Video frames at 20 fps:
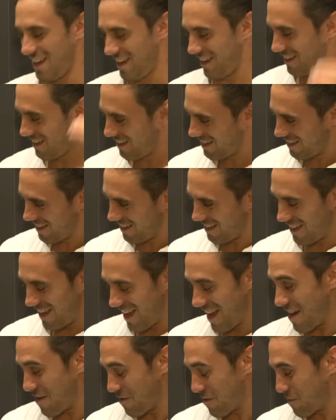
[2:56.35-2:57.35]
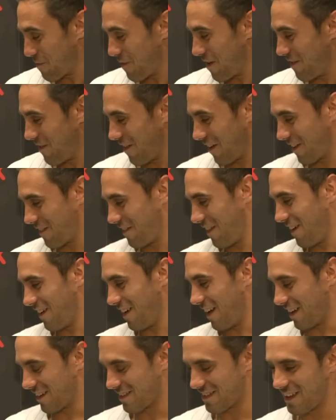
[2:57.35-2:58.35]
That's pretty rock. Yeah, it was pretty rock and
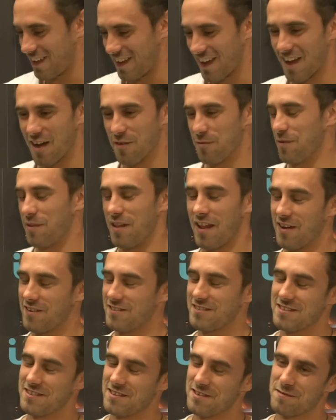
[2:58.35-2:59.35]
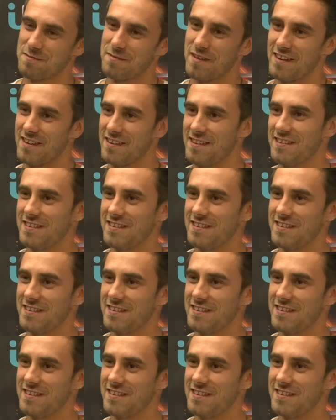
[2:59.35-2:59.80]
roll actually. Yeah, I've done of stuff, man.